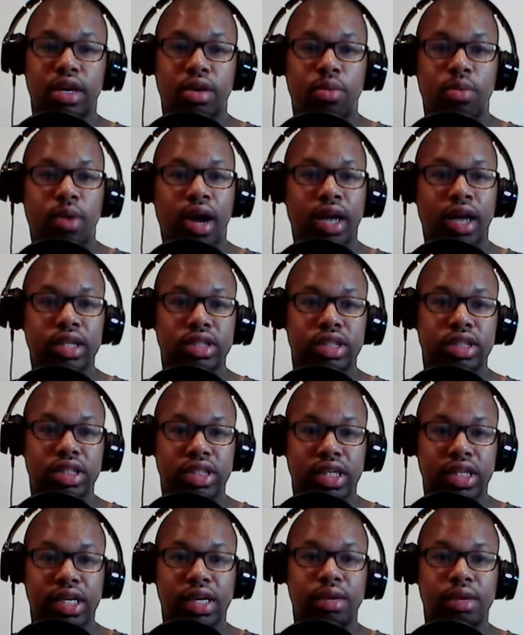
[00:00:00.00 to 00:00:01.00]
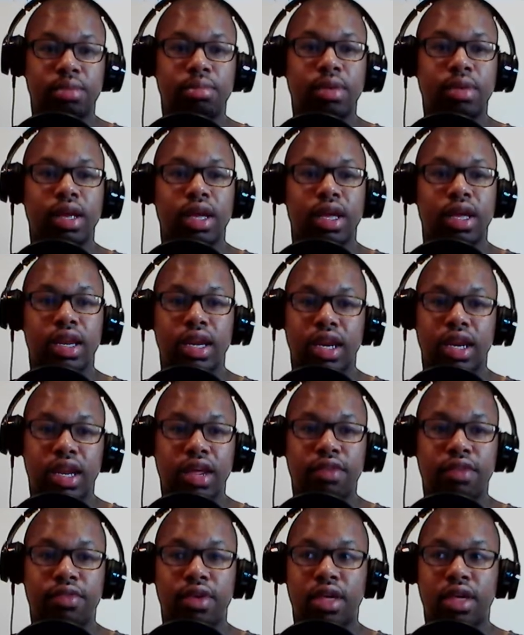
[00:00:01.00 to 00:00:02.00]
to watch the team and the
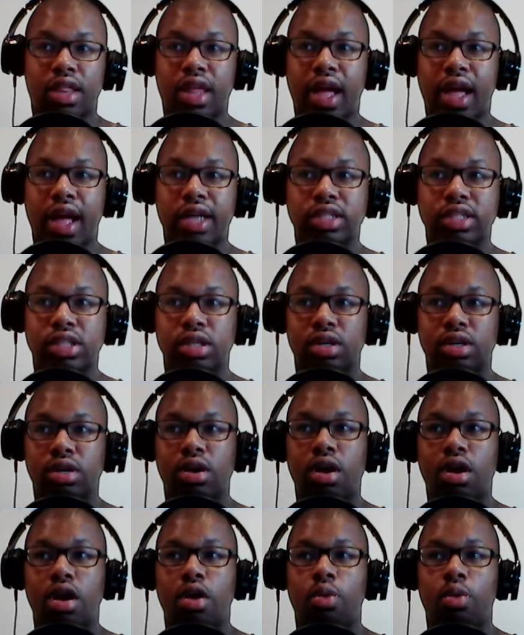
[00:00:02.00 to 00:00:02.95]
defense last year.